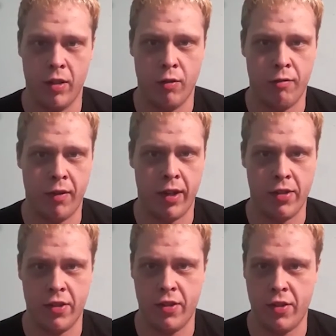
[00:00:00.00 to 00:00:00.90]

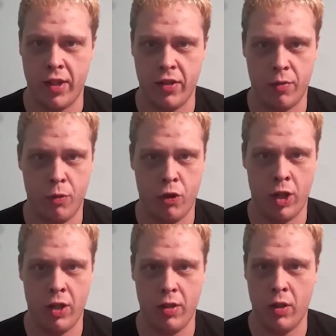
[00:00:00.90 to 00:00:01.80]
Face had seen some
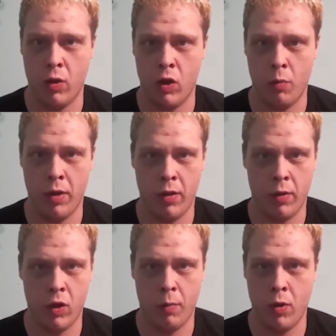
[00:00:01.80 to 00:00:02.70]
shit, a little bit
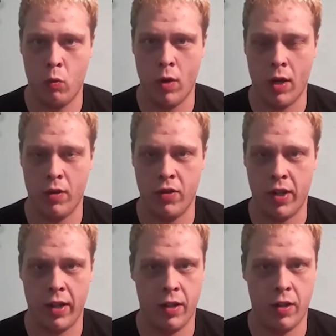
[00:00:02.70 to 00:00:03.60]
of wear and
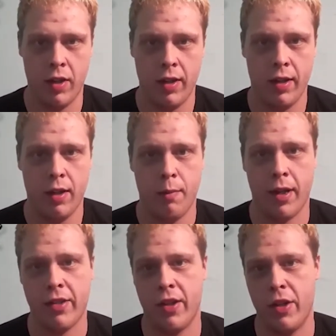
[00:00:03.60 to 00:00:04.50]
tear. But
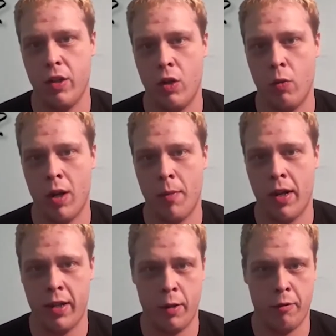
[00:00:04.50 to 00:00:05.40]
I said, you know what, I'm
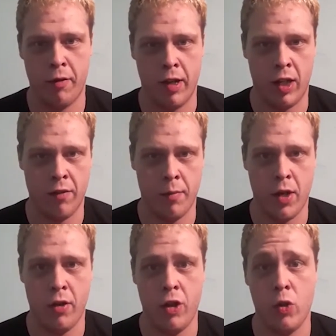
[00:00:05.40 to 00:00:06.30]
not here to find love, I'm
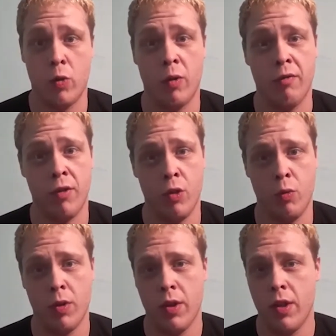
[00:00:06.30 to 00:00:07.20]
here to do a review.
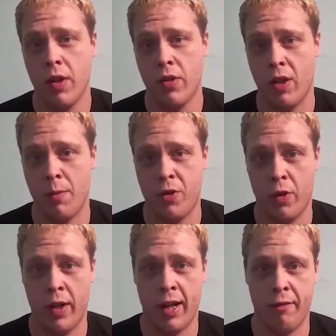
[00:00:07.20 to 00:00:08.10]
So I'm still
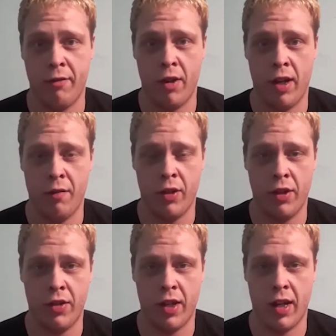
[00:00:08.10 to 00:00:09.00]
going to have fun, have a
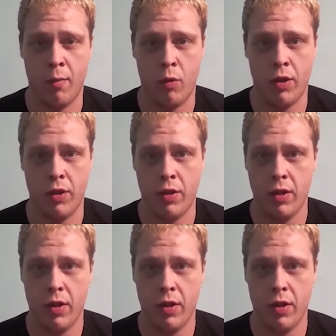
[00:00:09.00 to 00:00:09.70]
good time with her.